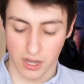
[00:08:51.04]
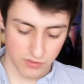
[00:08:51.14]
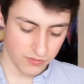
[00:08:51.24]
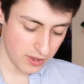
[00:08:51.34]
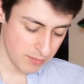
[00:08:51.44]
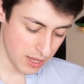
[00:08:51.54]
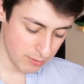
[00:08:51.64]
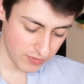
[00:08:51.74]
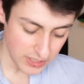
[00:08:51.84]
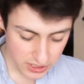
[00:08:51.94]
of
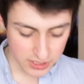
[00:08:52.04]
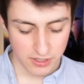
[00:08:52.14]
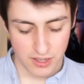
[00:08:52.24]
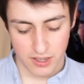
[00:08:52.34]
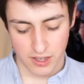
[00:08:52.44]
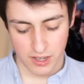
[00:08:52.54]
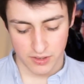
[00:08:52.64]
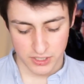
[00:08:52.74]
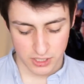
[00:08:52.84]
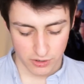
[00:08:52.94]
him inventing
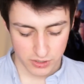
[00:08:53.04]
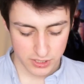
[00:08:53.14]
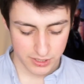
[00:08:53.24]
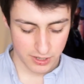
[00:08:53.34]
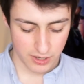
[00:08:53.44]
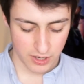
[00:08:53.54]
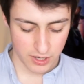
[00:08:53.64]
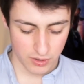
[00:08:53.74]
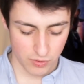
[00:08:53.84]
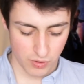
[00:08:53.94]
these clocks
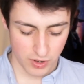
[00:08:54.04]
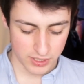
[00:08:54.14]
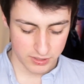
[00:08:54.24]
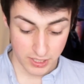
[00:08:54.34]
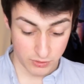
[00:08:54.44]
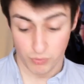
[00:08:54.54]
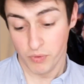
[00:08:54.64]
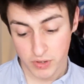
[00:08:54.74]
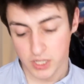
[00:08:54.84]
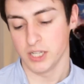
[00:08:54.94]
is
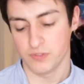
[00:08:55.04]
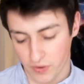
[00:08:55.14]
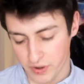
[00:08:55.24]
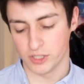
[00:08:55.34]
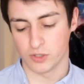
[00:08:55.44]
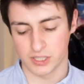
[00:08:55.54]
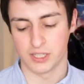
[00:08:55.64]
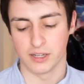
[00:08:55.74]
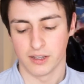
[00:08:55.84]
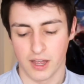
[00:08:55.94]
very
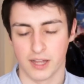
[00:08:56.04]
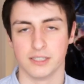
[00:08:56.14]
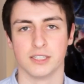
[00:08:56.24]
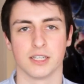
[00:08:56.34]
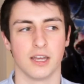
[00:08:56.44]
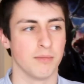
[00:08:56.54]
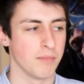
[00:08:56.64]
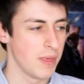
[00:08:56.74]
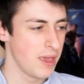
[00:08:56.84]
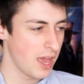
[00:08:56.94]
interesting, and
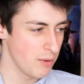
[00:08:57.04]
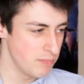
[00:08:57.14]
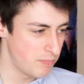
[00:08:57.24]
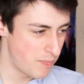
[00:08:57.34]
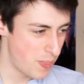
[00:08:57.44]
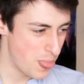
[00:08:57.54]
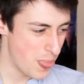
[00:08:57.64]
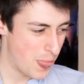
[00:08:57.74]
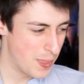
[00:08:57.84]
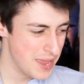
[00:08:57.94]
how
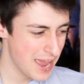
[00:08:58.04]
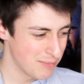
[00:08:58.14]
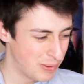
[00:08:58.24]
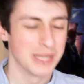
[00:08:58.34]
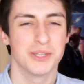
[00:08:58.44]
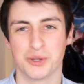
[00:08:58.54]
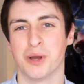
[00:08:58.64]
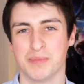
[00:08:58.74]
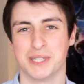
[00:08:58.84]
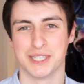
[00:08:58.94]
he had personal
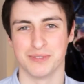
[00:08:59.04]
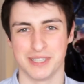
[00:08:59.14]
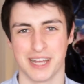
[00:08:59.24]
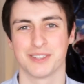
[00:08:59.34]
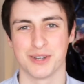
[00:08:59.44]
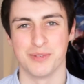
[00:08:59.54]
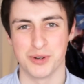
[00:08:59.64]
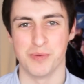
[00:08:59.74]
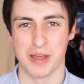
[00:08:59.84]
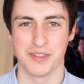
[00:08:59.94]
competition with the
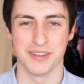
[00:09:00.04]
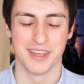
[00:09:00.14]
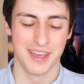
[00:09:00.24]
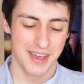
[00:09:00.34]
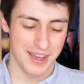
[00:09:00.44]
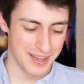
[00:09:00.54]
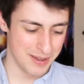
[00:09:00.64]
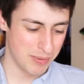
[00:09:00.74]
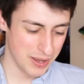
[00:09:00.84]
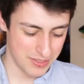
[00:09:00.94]
astronomical method
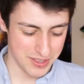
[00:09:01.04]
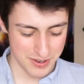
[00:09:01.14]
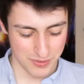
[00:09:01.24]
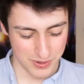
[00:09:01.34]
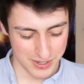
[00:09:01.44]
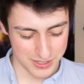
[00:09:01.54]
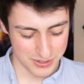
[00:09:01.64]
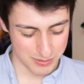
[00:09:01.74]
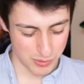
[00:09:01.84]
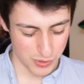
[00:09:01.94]
by the Royal
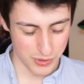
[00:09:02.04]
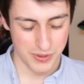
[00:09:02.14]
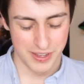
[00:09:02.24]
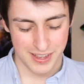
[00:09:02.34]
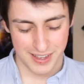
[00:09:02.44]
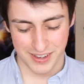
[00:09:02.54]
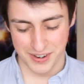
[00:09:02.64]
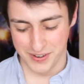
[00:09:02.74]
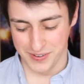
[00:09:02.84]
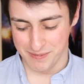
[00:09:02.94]
Astronomer Royal,
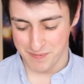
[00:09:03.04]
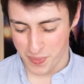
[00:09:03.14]
who